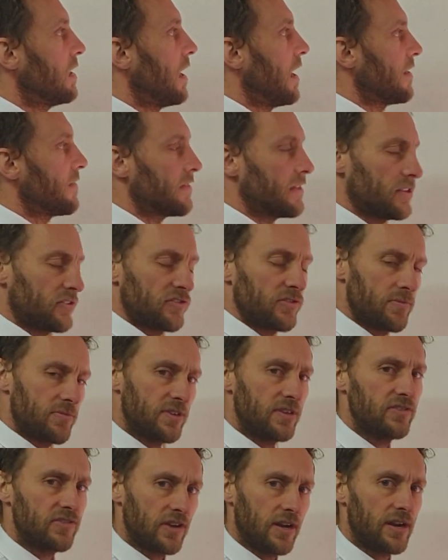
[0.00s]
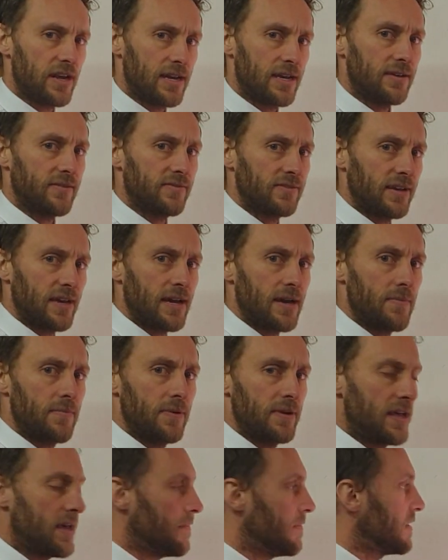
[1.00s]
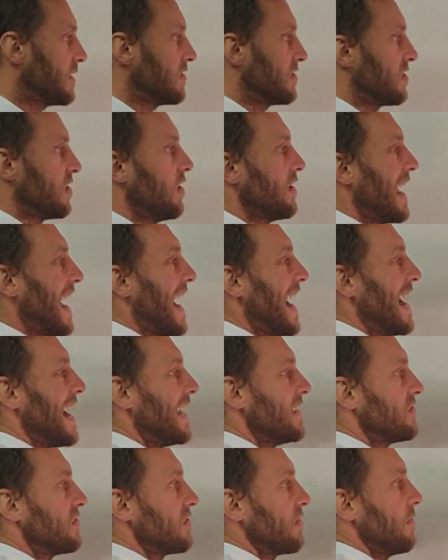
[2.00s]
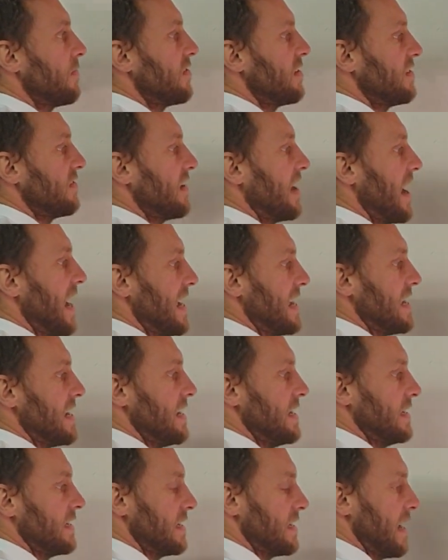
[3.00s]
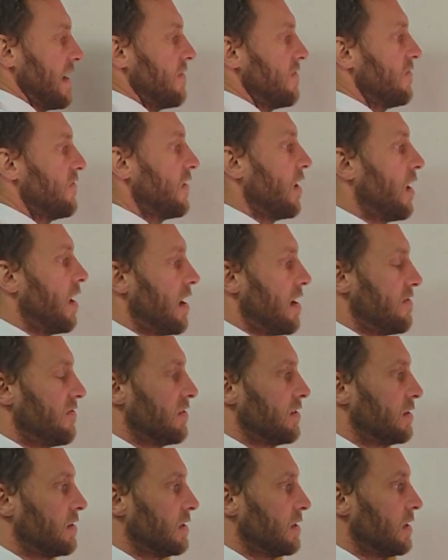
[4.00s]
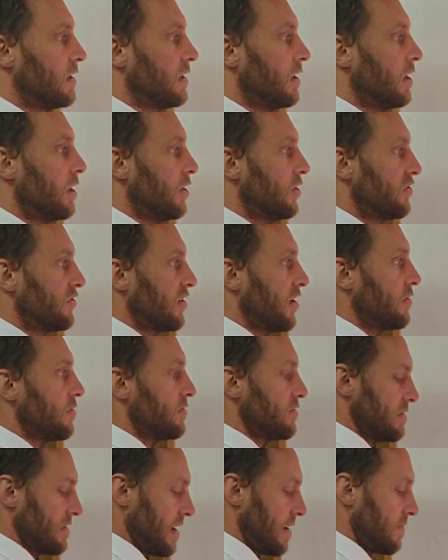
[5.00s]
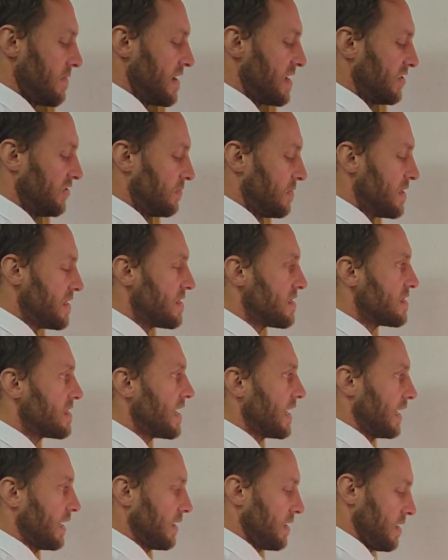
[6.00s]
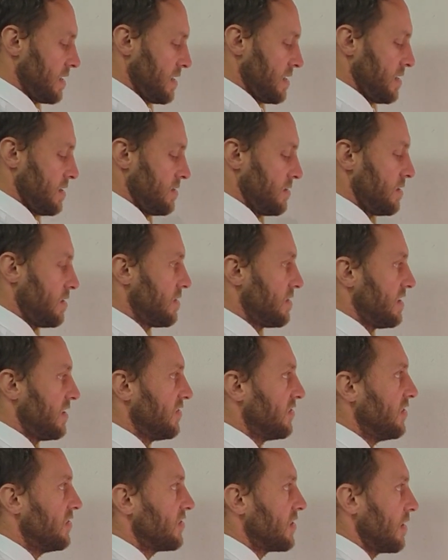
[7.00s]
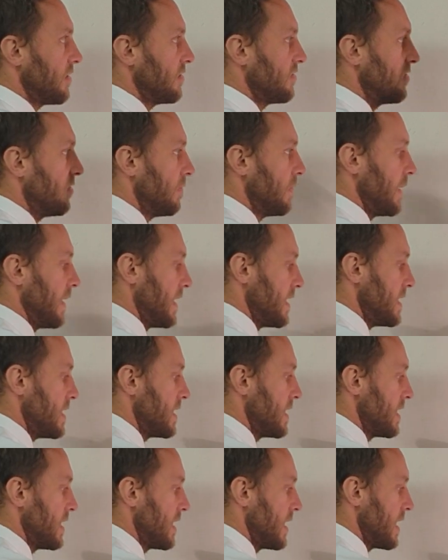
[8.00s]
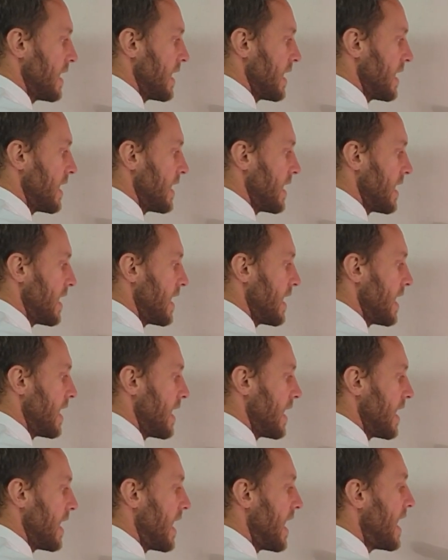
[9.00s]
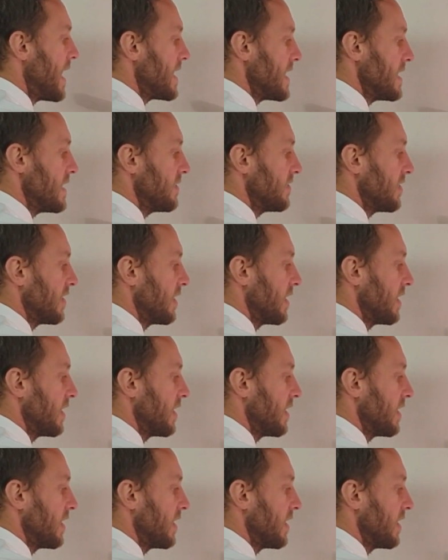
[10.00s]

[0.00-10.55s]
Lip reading: I think something's going to have to happen here because I can't add something to 8 and get 5. So that makes me think that this is going to be 8